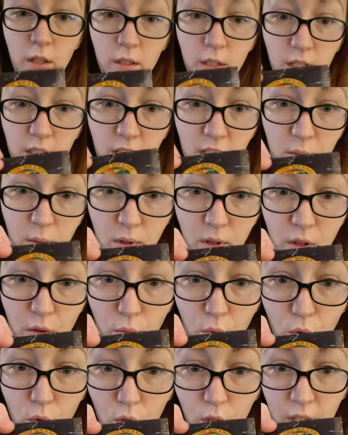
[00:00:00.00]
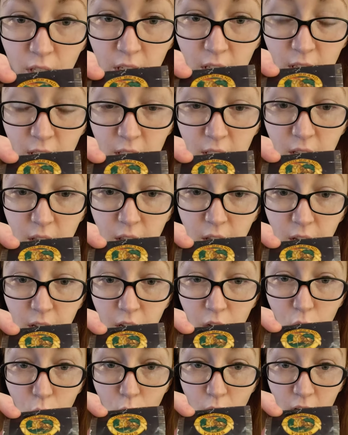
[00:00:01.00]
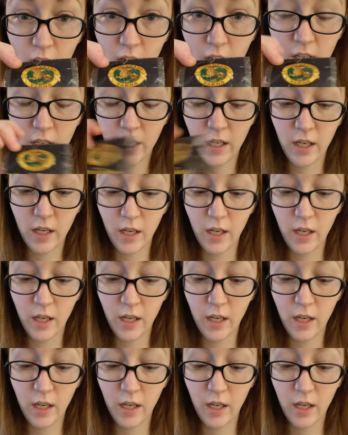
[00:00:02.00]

This is with the Woolies Thick and Quick.